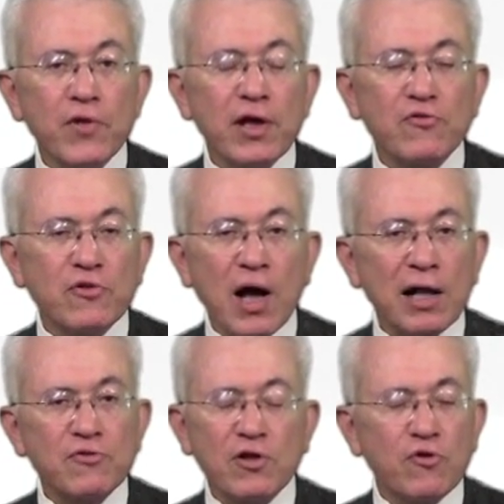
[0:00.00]
is
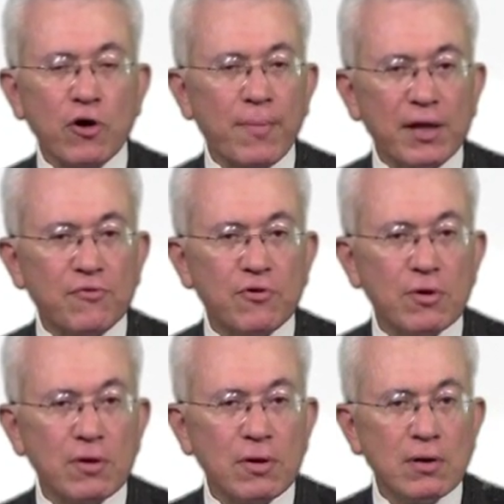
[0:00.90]
not determined
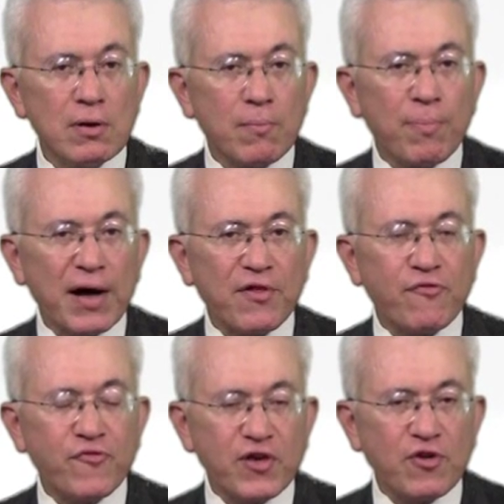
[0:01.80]
by the
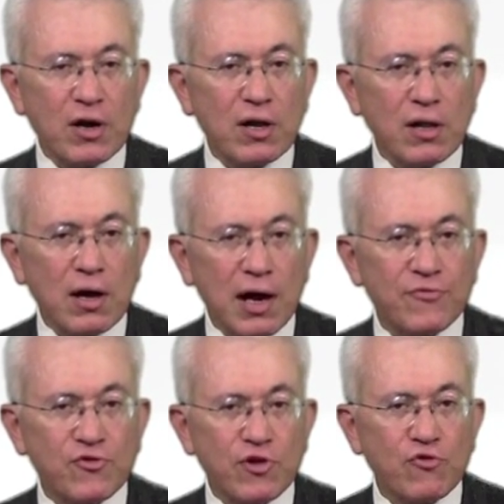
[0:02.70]
physical
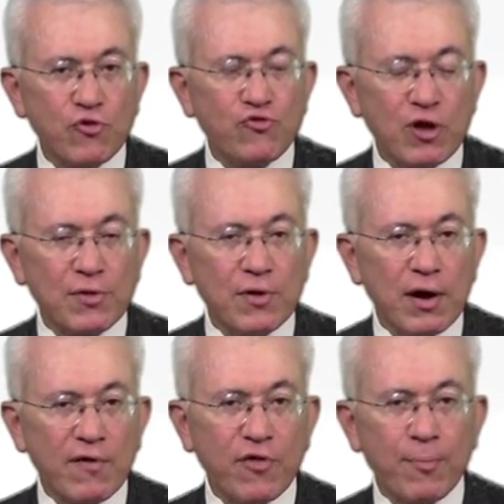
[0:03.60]

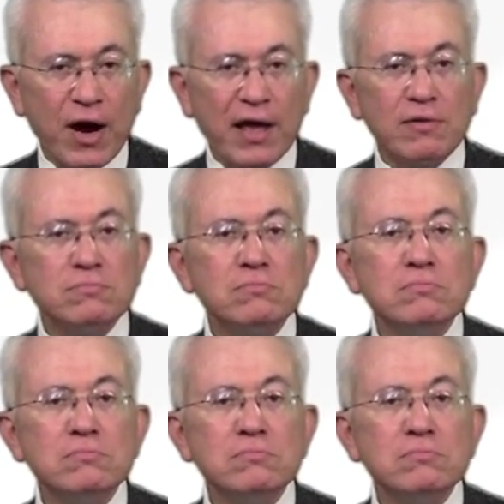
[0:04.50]
constitution of the brain.